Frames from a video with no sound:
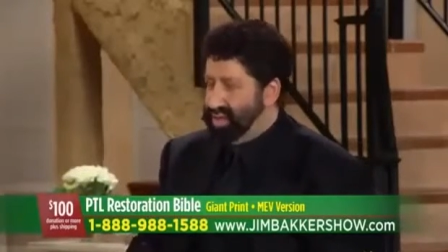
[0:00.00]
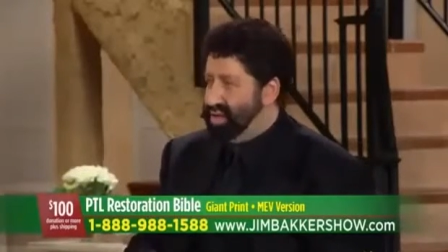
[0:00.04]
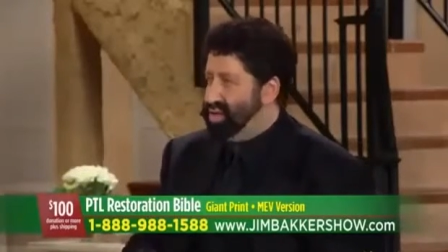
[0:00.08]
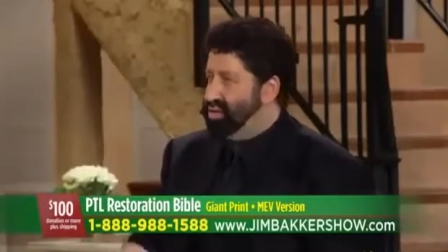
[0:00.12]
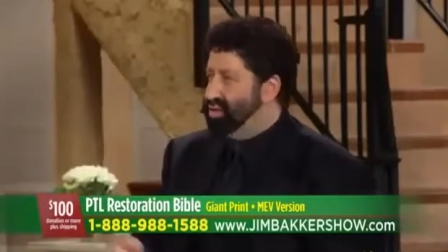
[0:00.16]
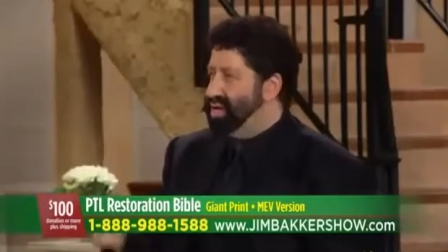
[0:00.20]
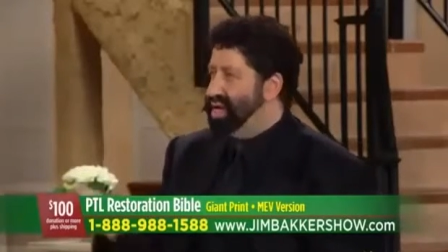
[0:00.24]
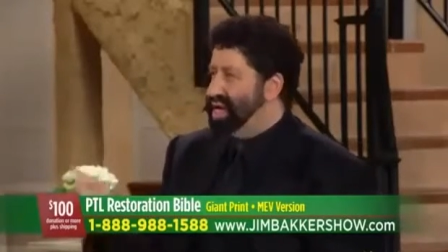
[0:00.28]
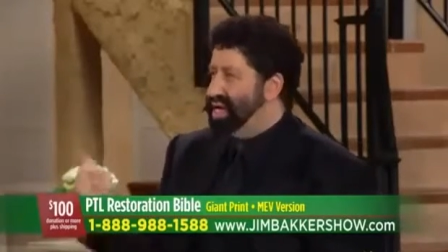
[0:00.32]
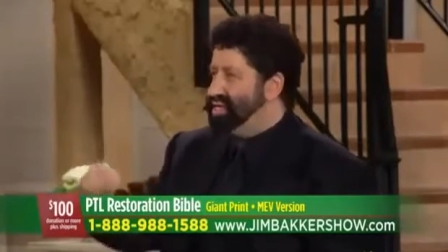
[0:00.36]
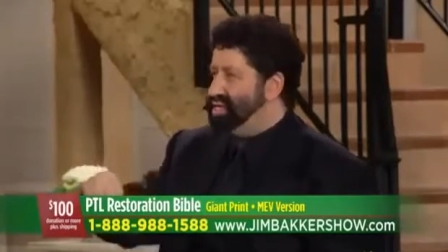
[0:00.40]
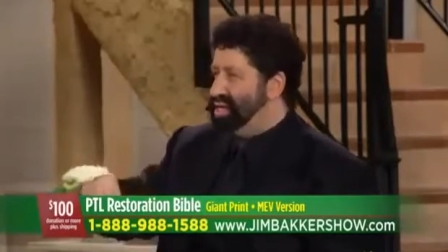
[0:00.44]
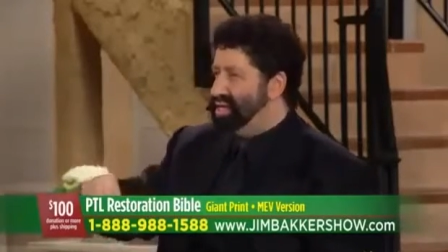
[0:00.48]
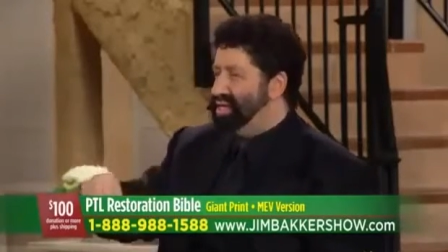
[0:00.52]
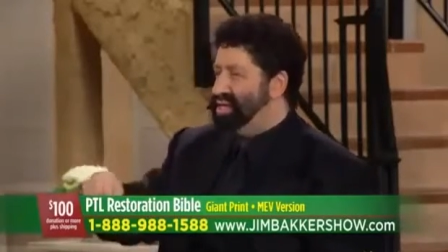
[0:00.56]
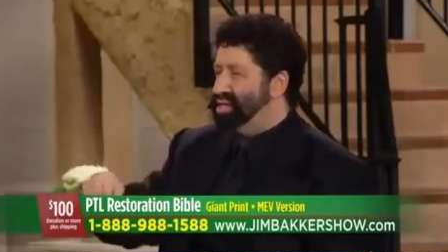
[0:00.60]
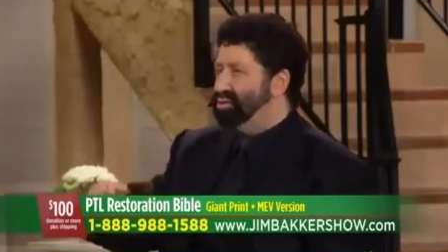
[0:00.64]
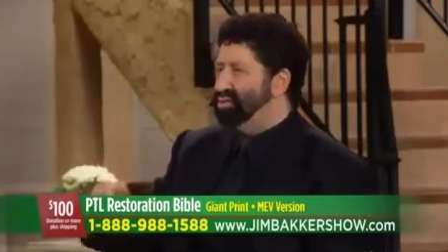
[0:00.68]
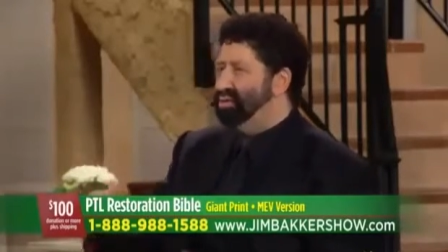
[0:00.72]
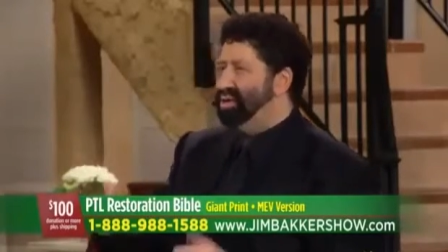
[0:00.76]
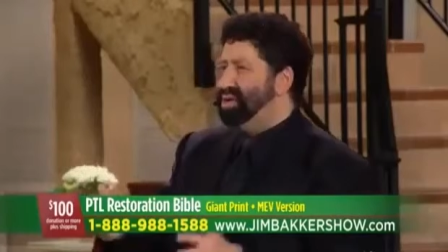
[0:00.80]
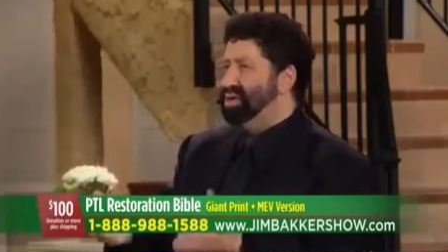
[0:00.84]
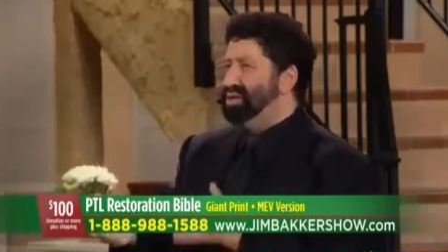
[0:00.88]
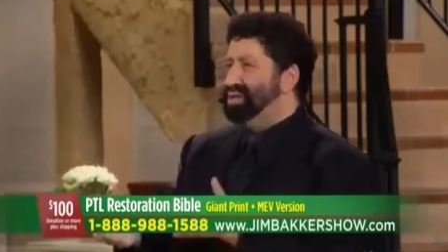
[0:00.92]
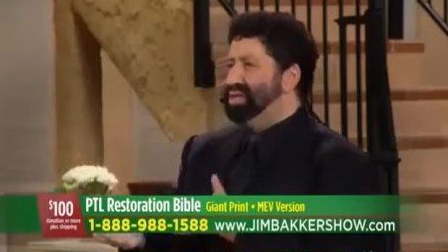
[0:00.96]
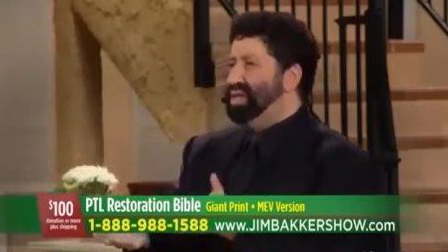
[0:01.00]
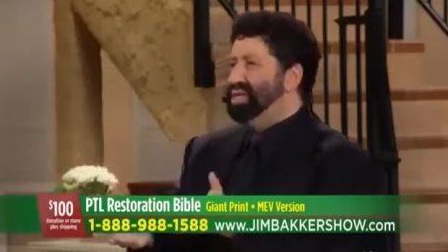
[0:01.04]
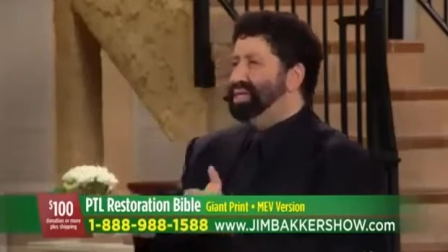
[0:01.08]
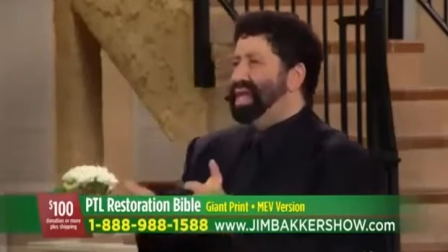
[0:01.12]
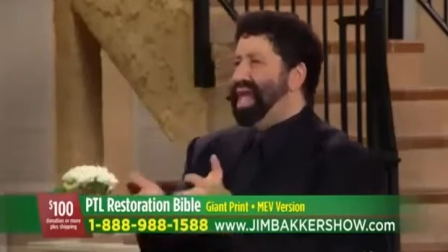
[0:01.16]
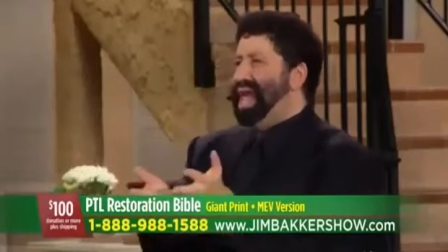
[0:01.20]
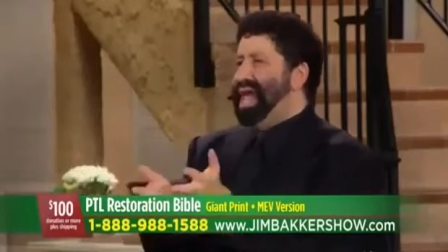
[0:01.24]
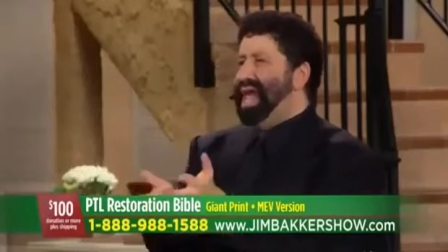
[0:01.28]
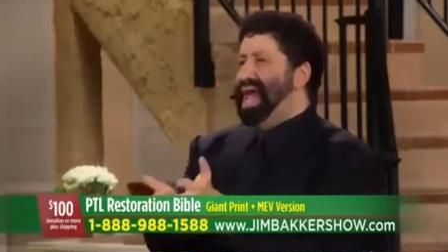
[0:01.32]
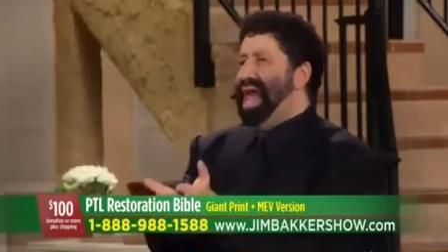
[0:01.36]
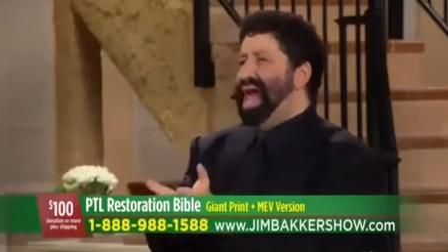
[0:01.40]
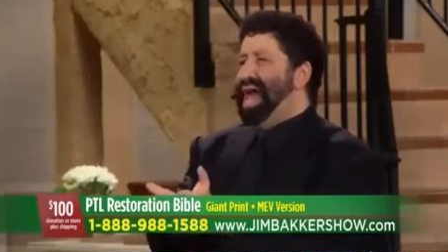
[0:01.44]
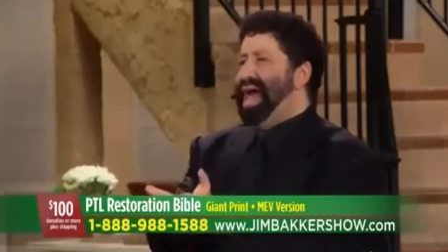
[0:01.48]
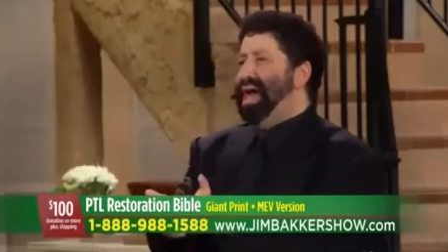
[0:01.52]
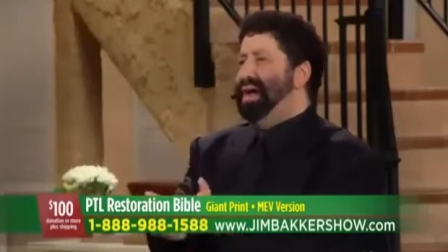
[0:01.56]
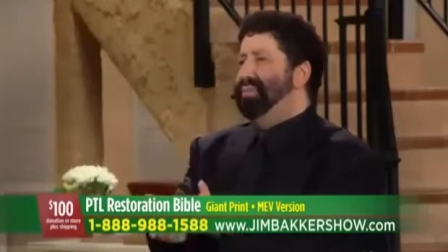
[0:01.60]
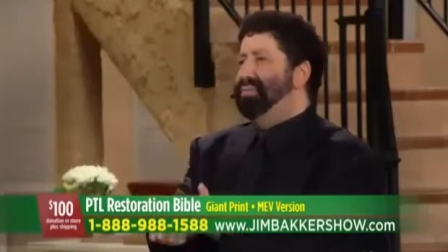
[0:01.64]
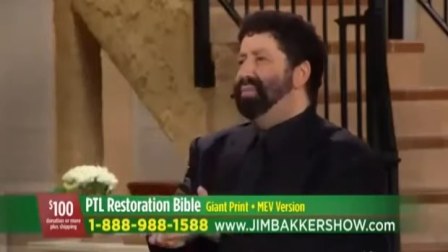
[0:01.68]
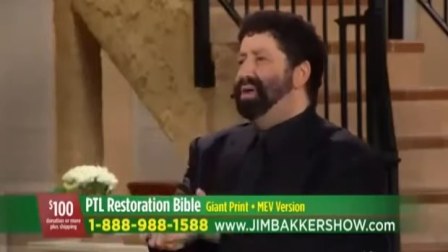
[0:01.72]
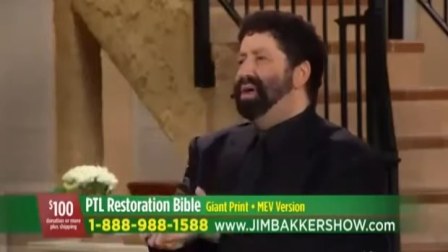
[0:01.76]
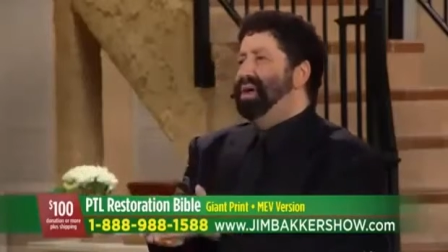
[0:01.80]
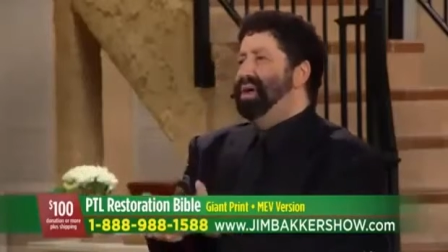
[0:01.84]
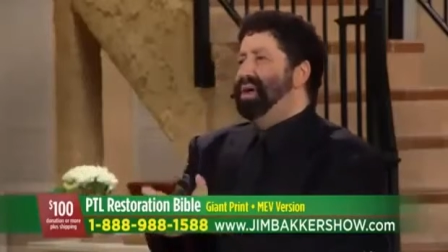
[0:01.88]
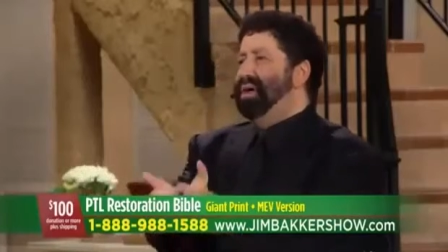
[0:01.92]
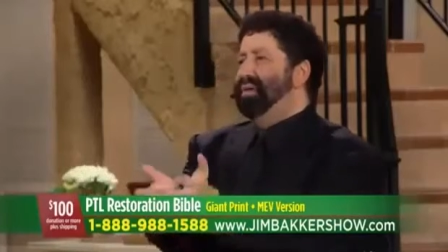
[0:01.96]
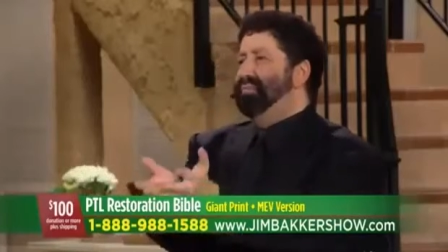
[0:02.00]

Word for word: in ancient Israel, it says Ahab